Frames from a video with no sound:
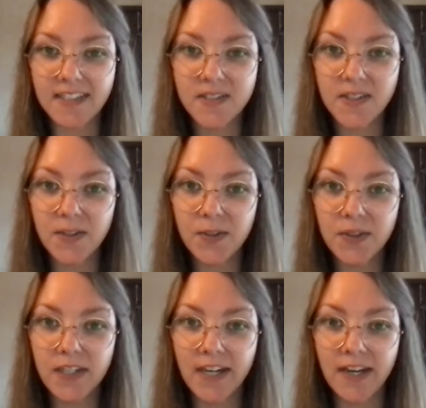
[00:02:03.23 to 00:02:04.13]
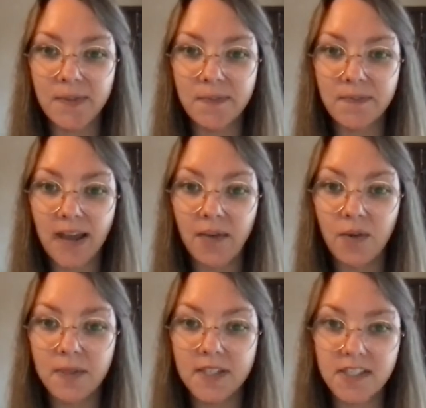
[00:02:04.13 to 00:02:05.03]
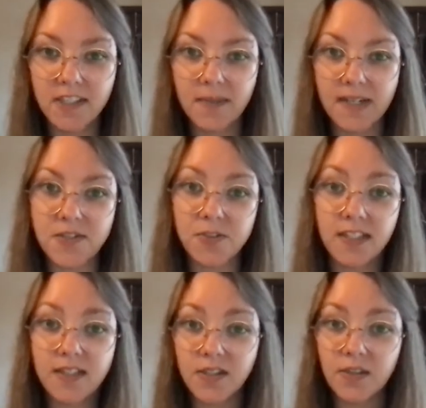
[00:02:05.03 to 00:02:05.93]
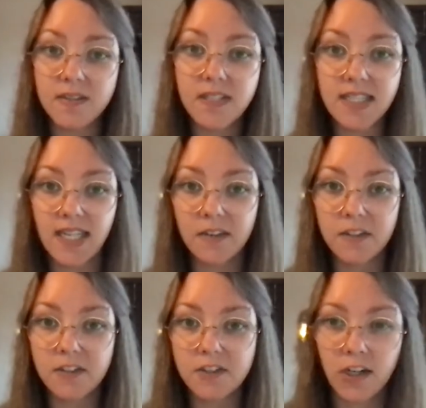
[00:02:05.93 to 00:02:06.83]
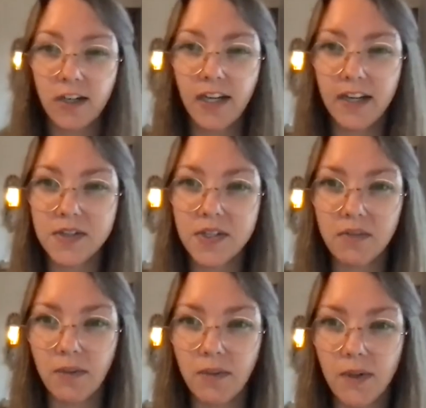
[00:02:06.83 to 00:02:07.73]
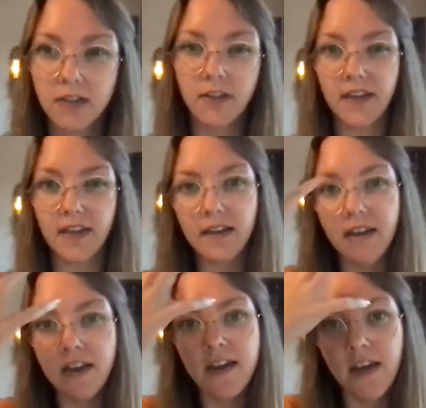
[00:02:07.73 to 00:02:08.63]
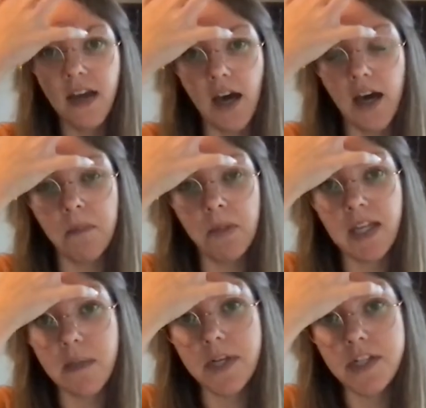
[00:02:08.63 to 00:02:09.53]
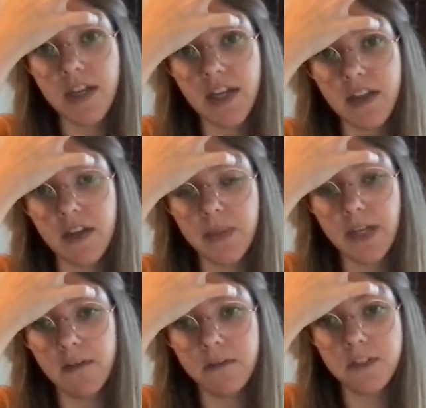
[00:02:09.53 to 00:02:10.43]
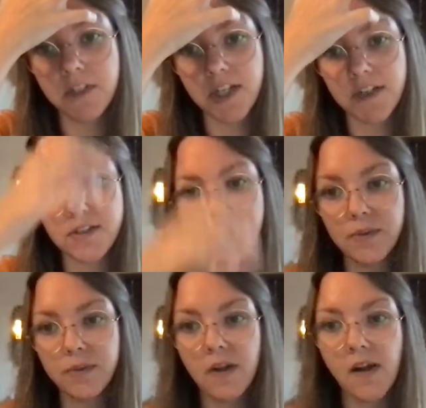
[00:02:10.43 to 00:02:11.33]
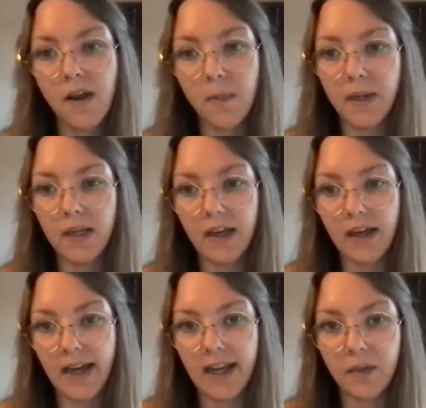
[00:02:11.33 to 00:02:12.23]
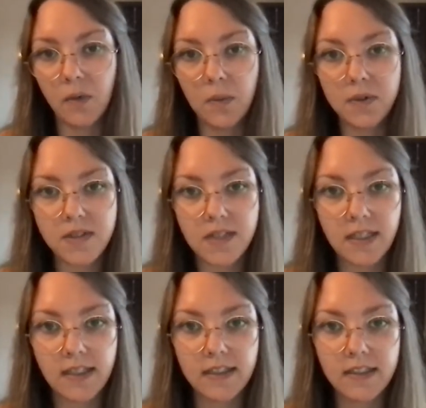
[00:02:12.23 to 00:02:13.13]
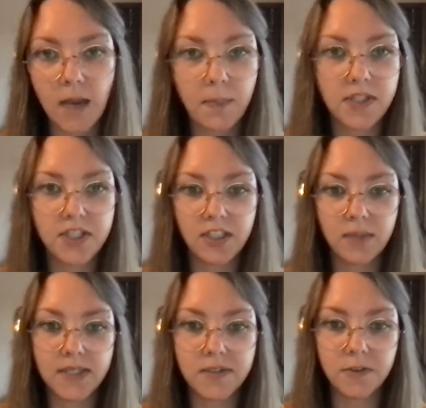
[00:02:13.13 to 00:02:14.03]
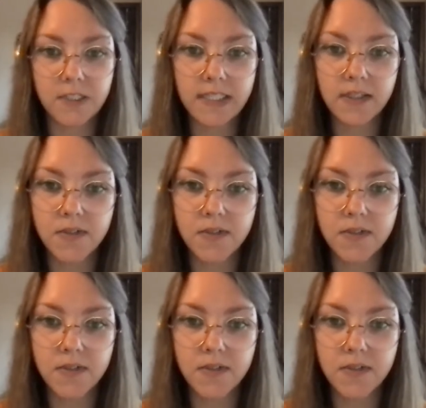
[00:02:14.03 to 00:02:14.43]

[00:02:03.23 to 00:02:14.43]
So I will be sharing my screen so you can see Taylor's chart. And I also have one other thing, an image that I thought would be helpful to share too, but I will mostly not be sharing my screen.